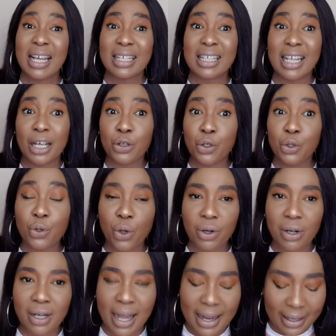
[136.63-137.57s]
that you
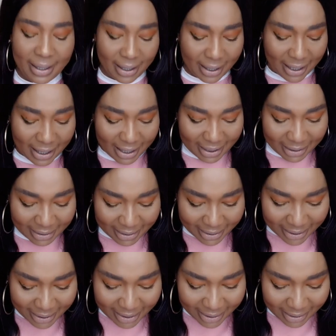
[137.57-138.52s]
don't like,
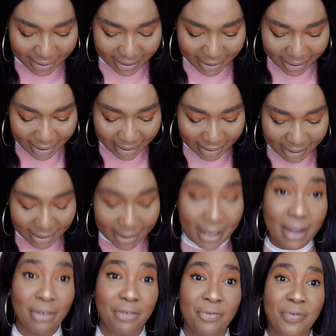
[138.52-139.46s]
this is
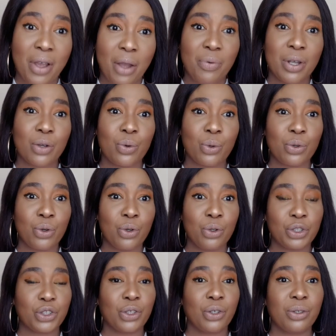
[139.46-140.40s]
a very good
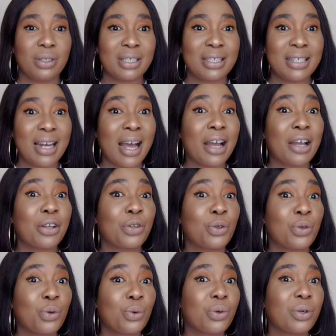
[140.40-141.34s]
lotion that
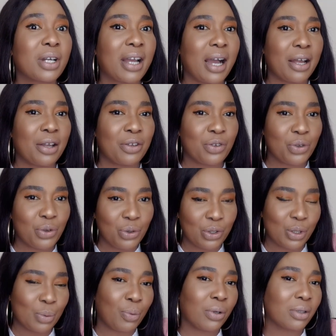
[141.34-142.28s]
you can
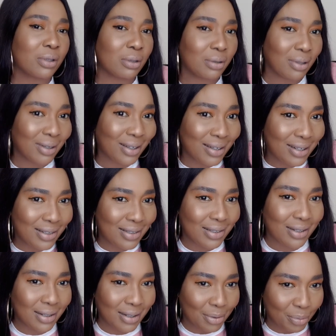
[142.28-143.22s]
use. But
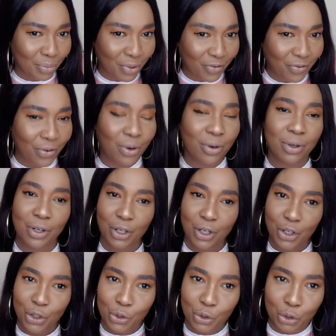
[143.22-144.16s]
listen before
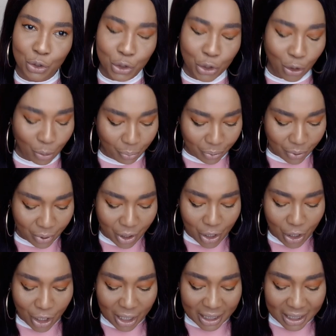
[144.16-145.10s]
you jump.
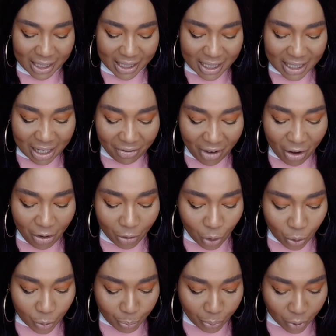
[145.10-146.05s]
This is a very
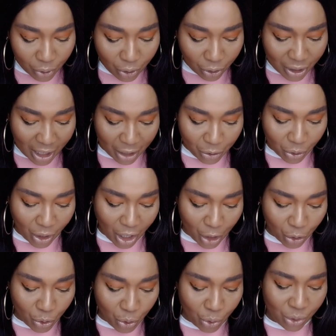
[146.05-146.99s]
good product that you
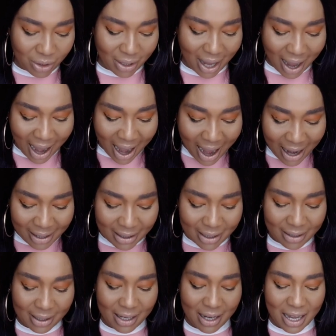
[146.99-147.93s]
can use.
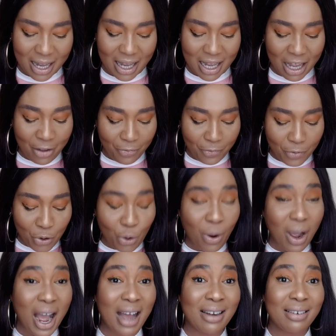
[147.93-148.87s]
And if
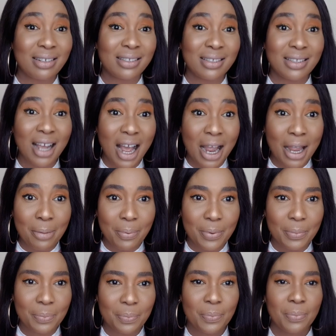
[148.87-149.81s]
you are the type